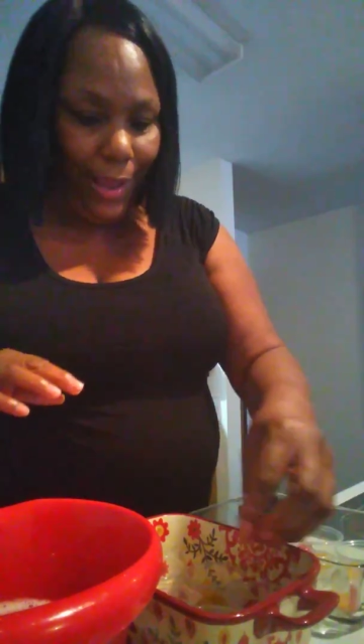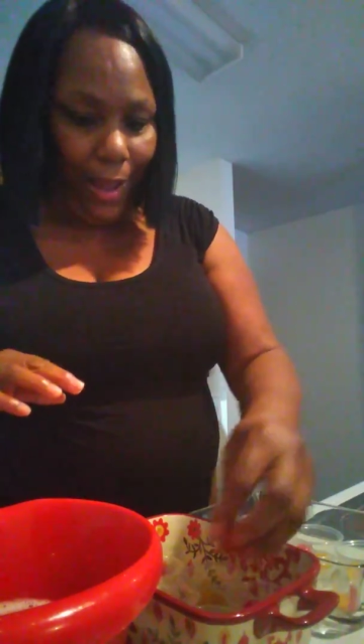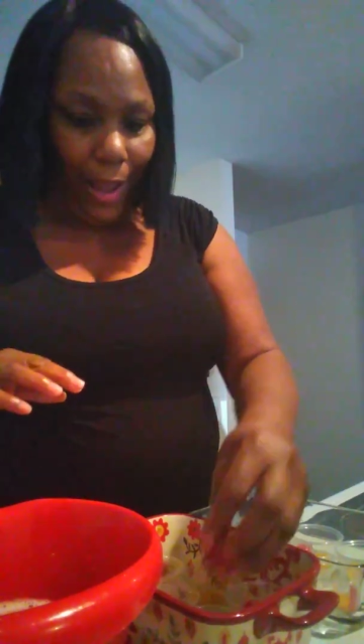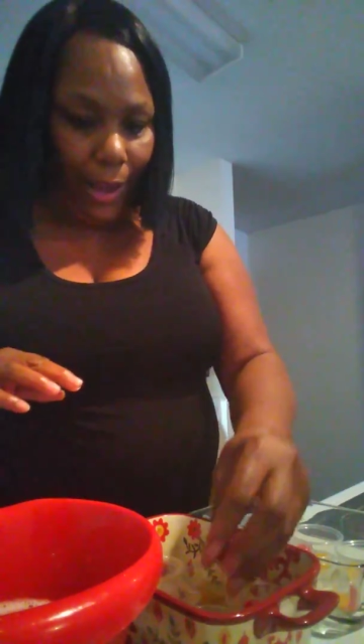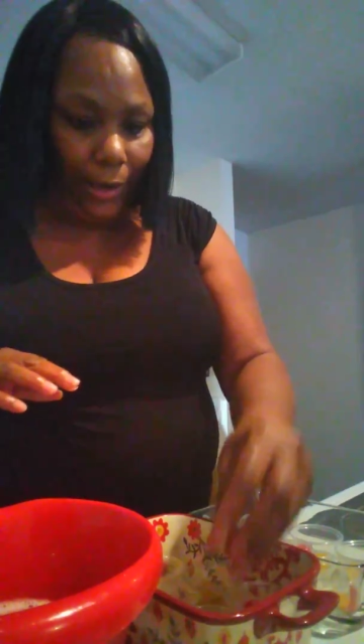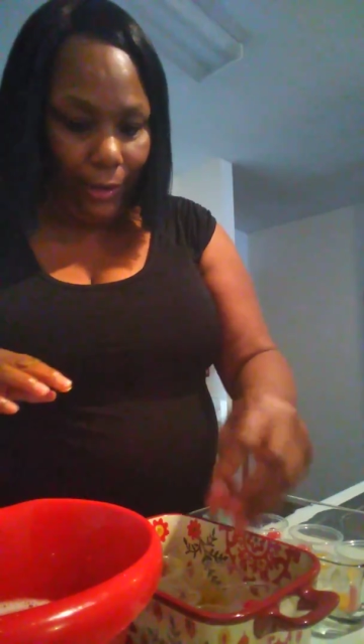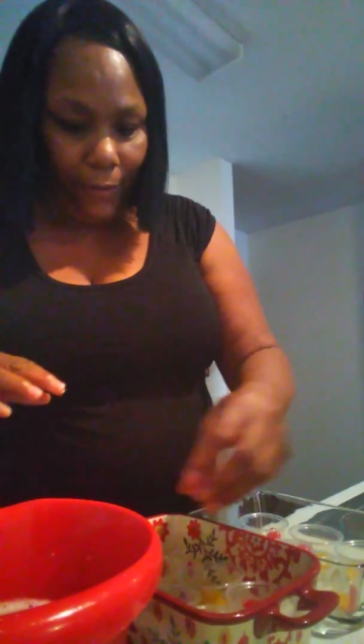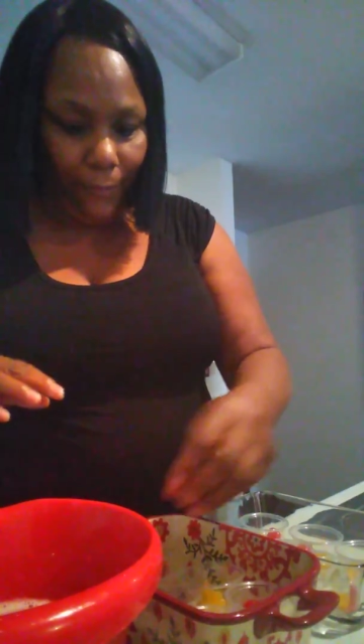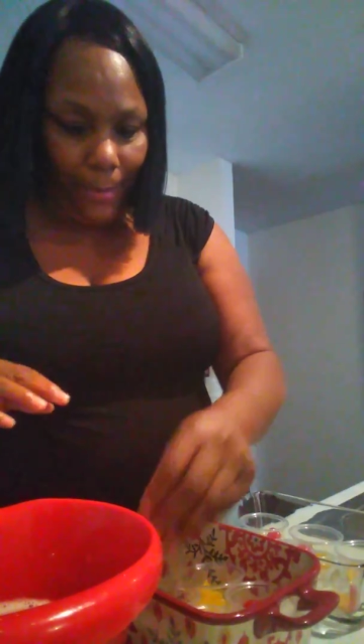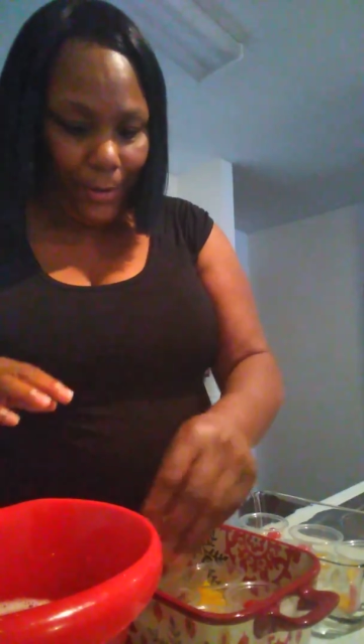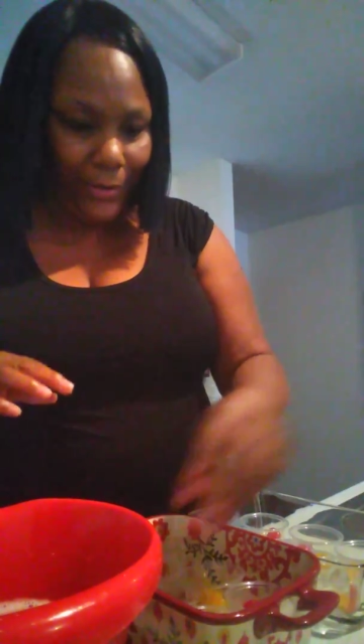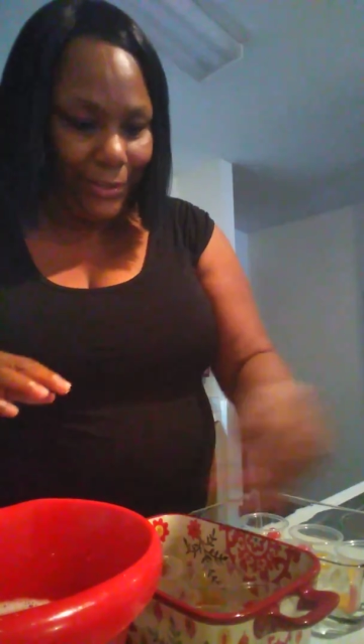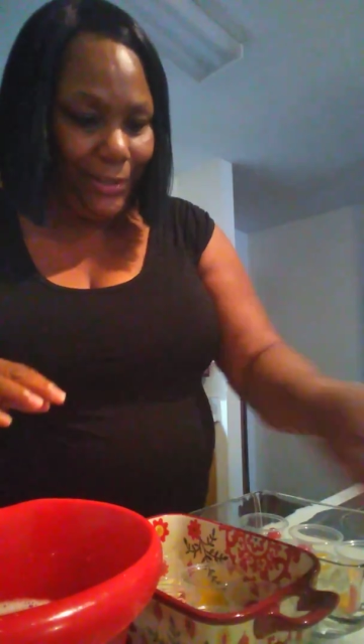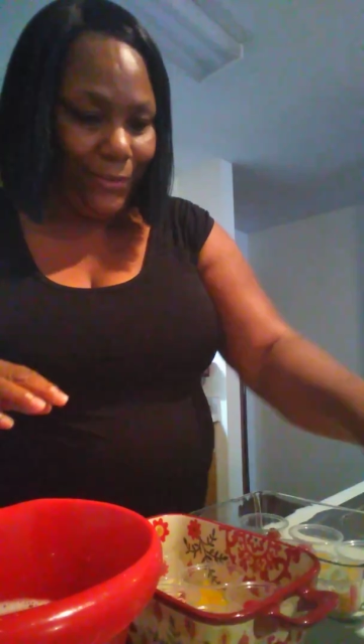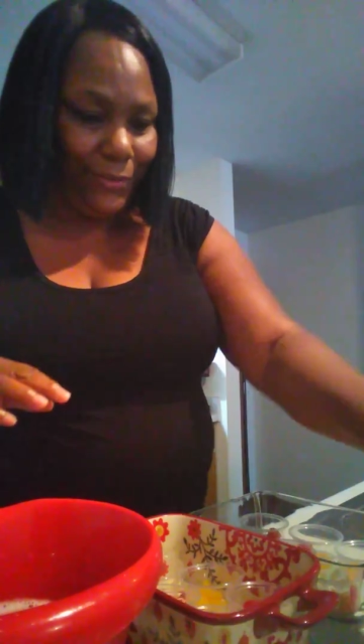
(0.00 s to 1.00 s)
I love
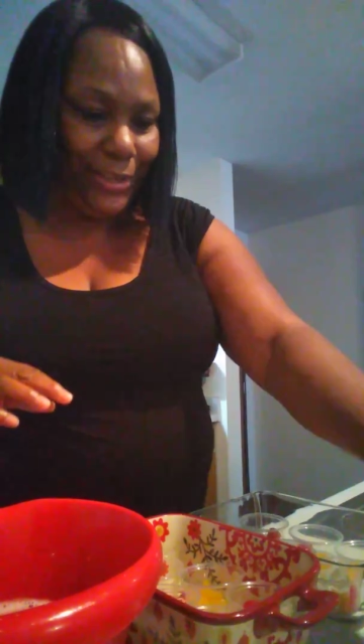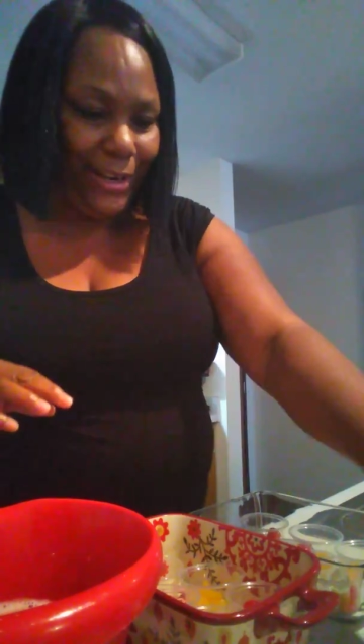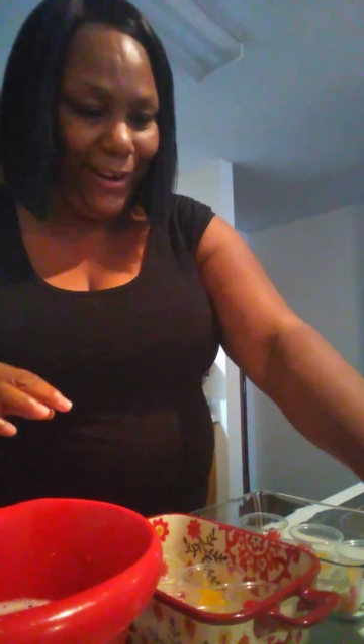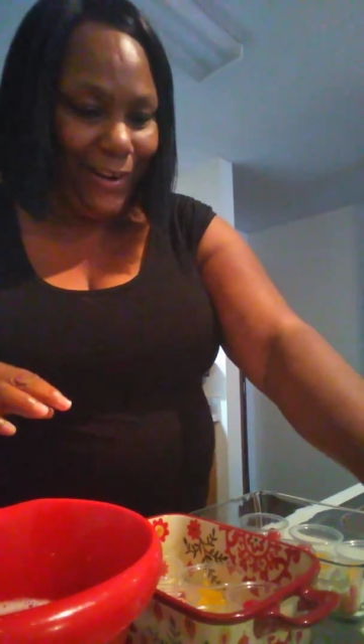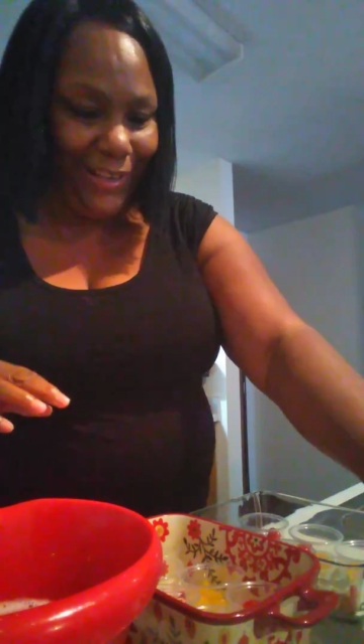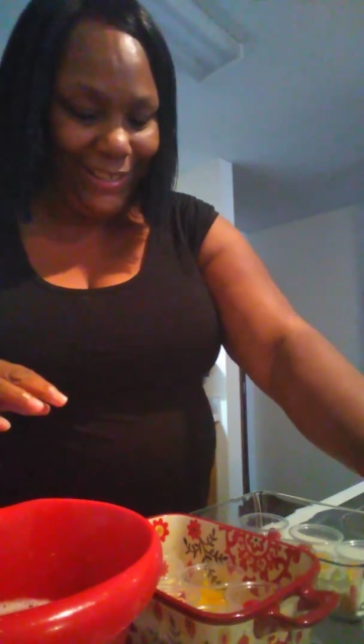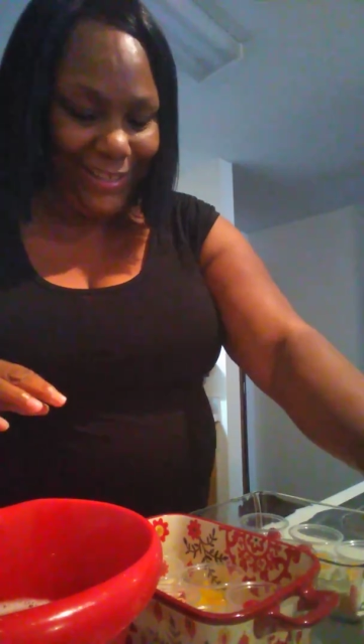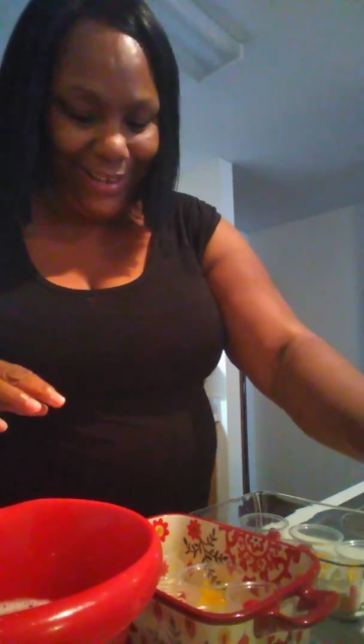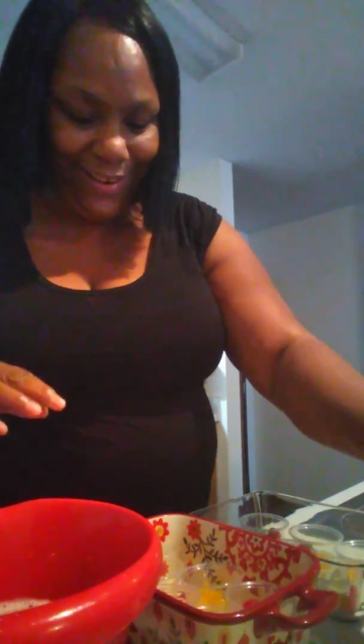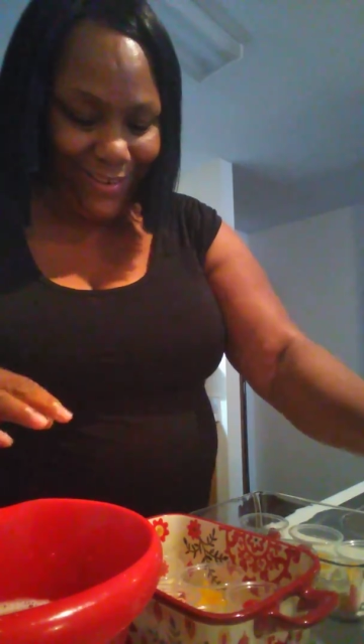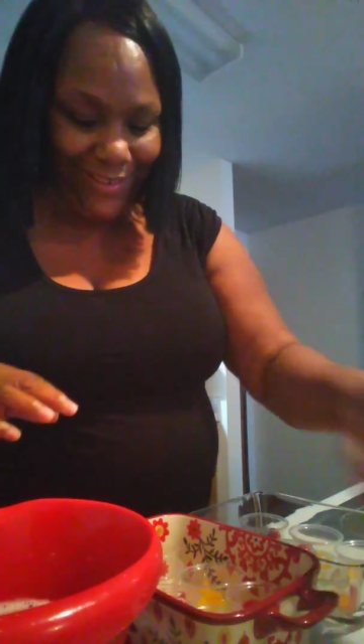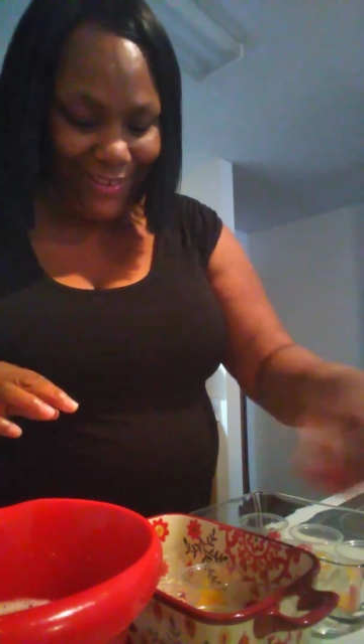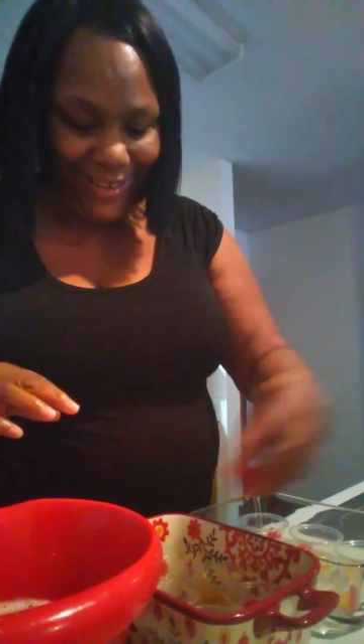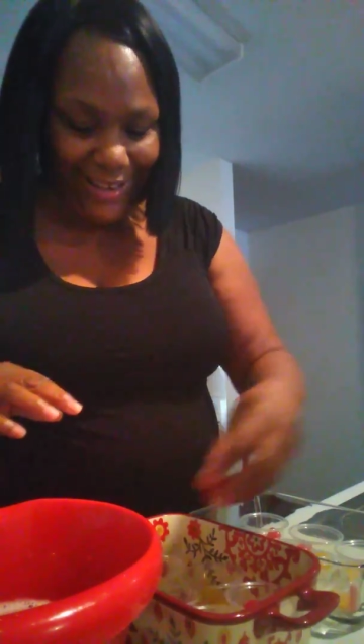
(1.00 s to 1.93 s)
maraschino cherries. So